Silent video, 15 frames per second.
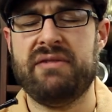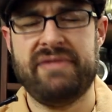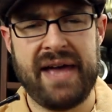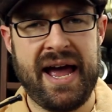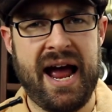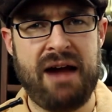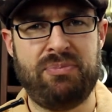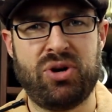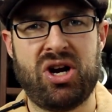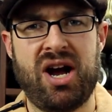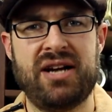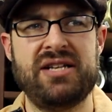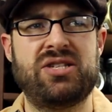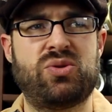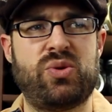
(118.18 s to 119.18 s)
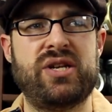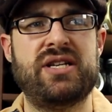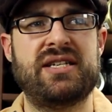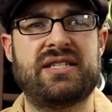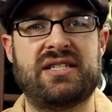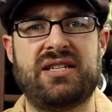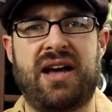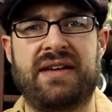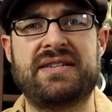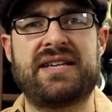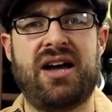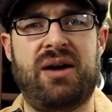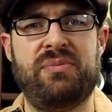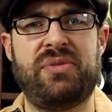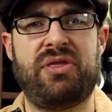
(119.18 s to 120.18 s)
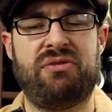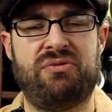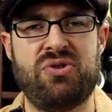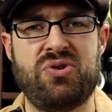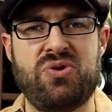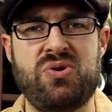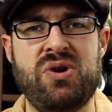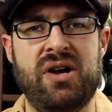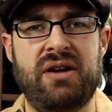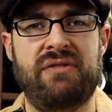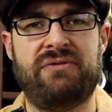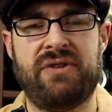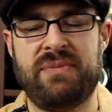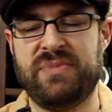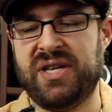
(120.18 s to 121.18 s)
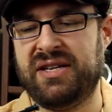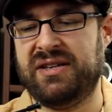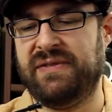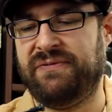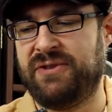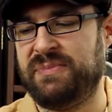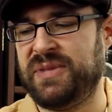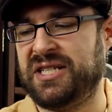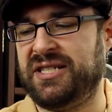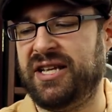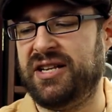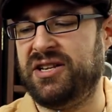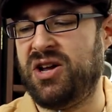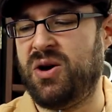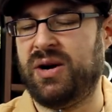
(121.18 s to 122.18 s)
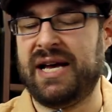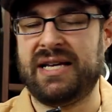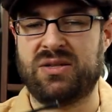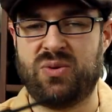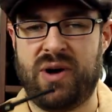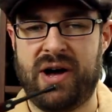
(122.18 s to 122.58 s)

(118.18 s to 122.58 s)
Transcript: The apricotty sweetness does come through from the tin note as